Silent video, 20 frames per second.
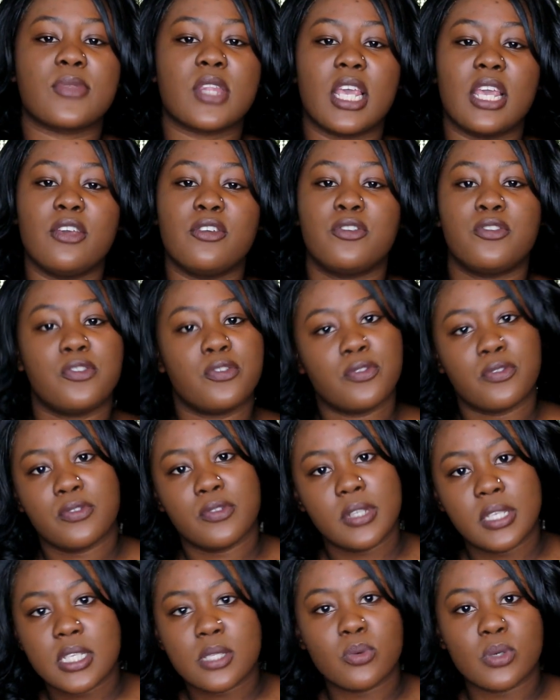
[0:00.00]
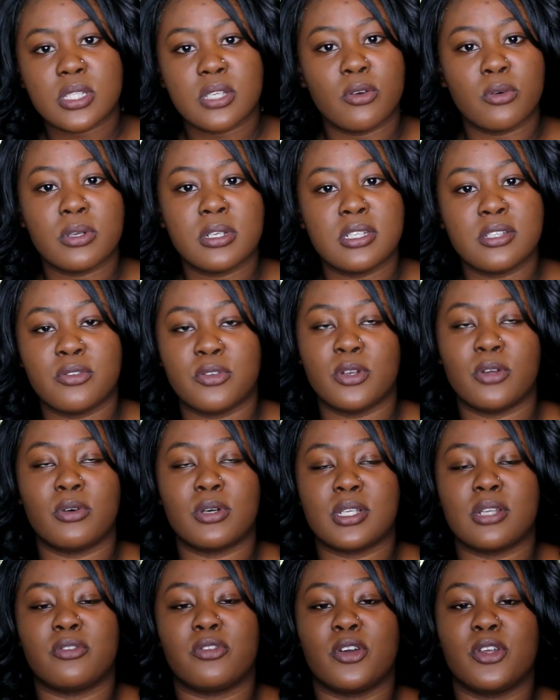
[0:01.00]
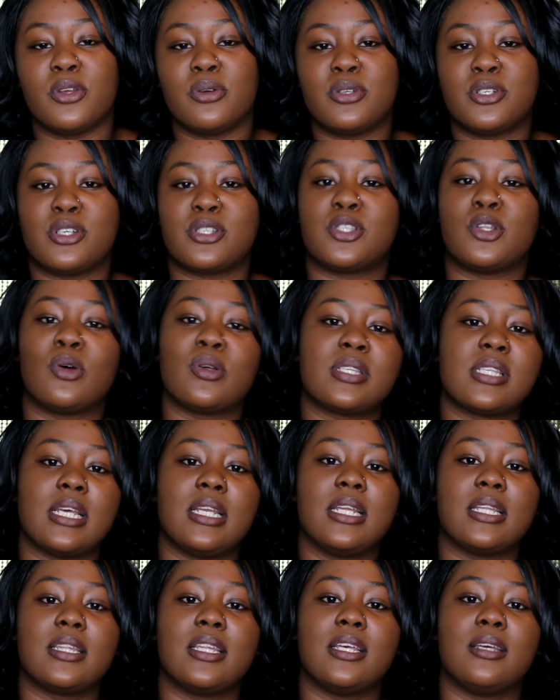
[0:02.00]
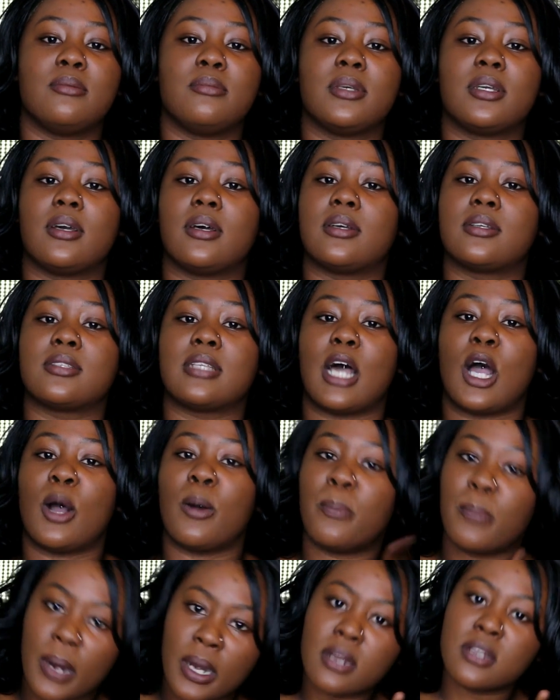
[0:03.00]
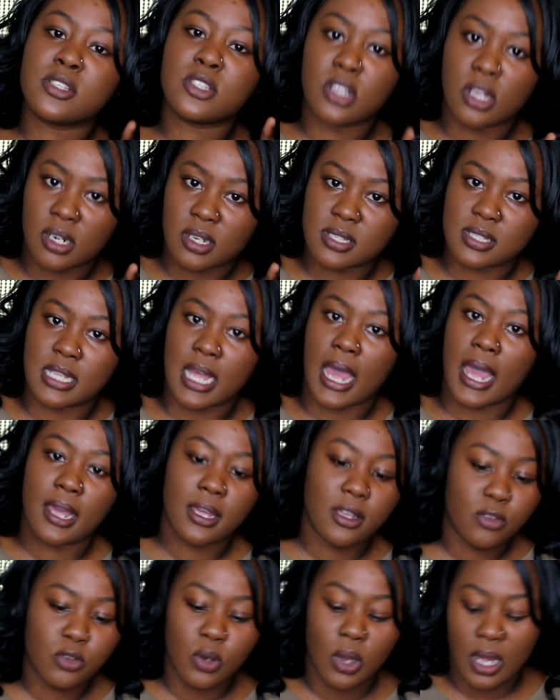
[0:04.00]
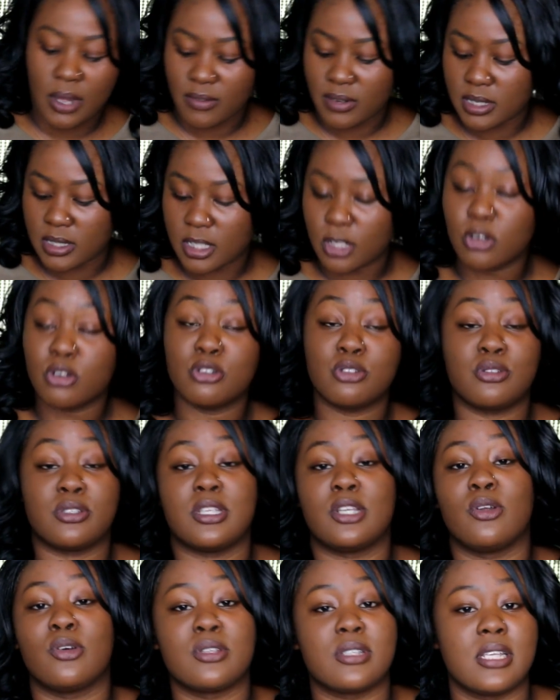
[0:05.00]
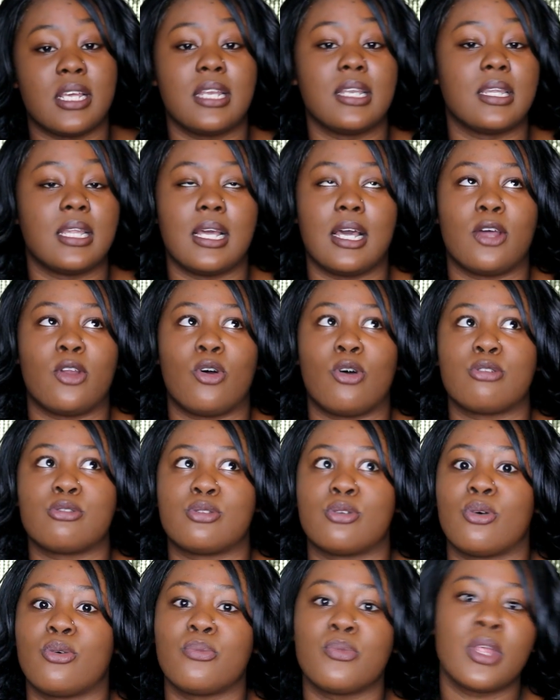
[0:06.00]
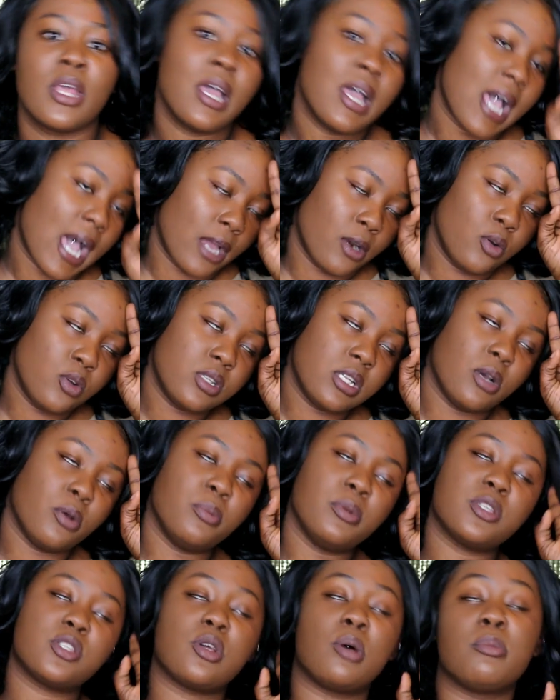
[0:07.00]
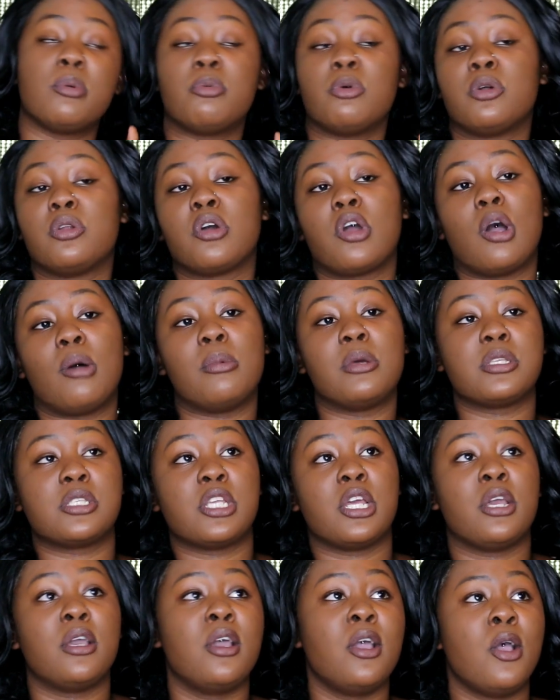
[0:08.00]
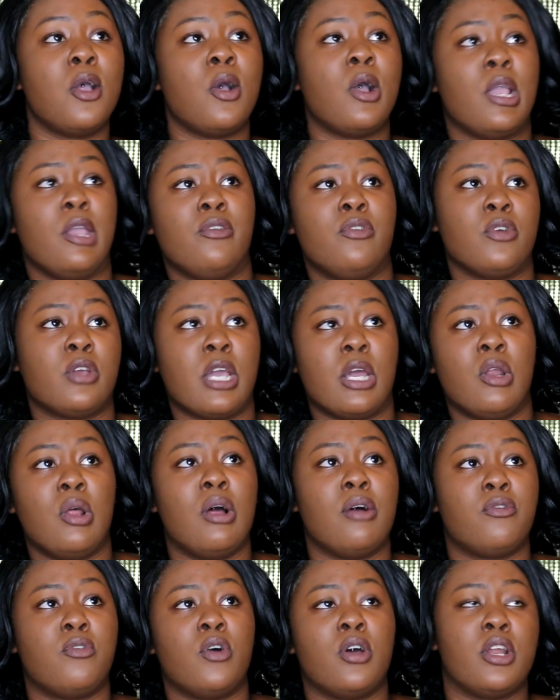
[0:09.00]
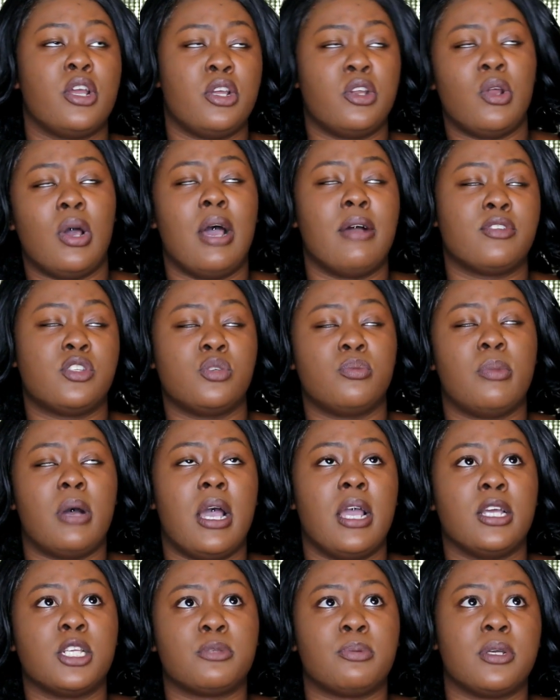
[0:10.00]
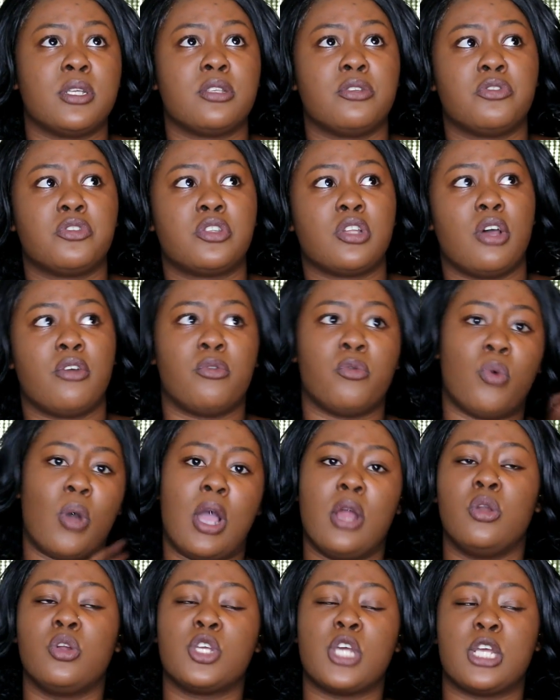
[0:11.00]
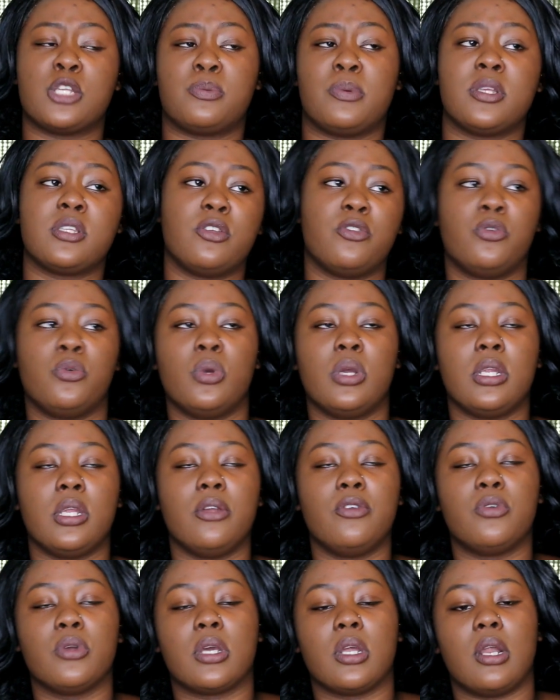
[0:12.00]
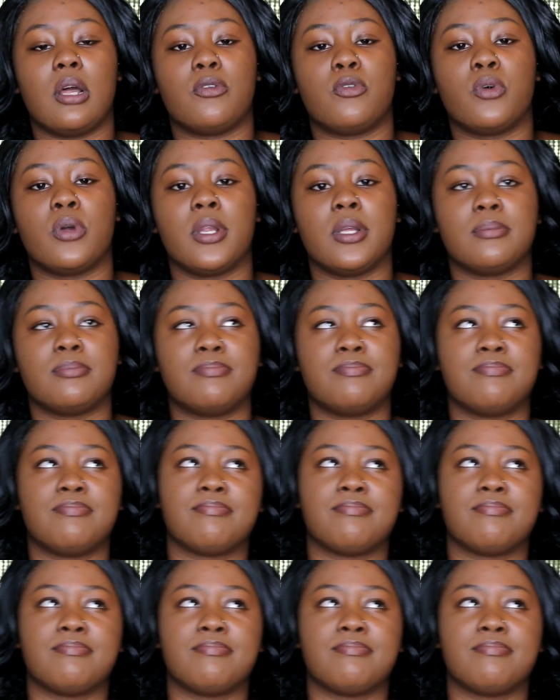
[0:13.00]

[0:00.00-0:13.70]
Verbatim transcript: if this wasn't this video wasn't for you, just don't say anything, because our parents taught us that if you don't have anything good to say, don't say anything at all. So I know there will be some people in the comments saying, if you cannot afford it, you don't have to buy expensive stuff. Why look expensive if you can afford it?